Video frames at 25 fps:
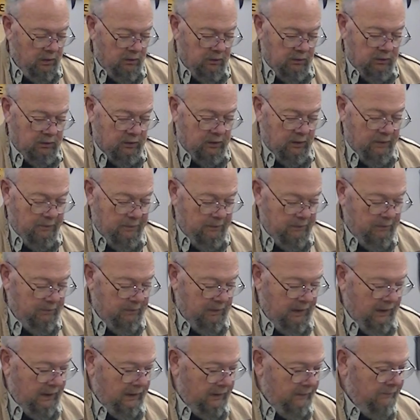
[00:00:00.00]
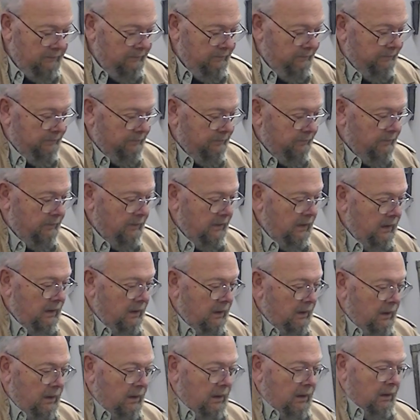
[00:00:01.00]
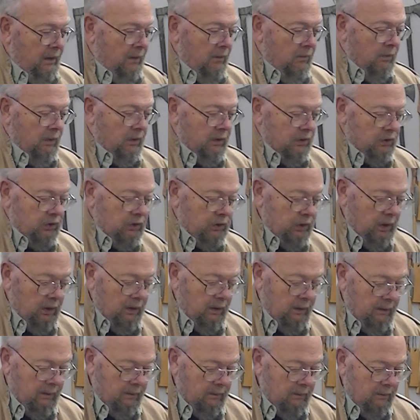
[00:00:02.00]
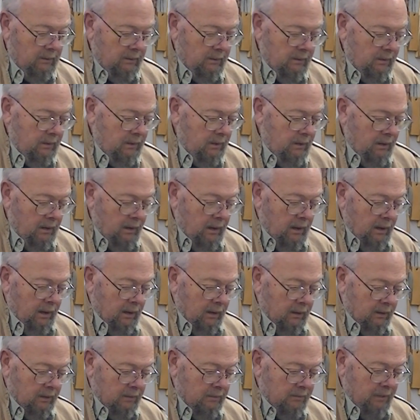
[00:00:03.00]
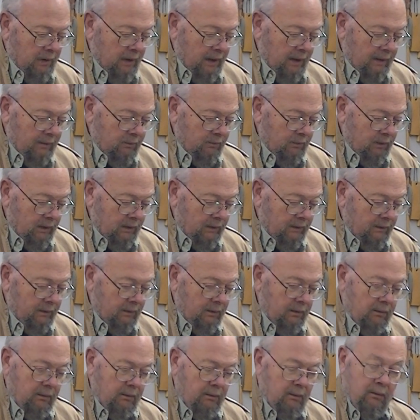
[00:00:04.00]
sleeping bag, which combined with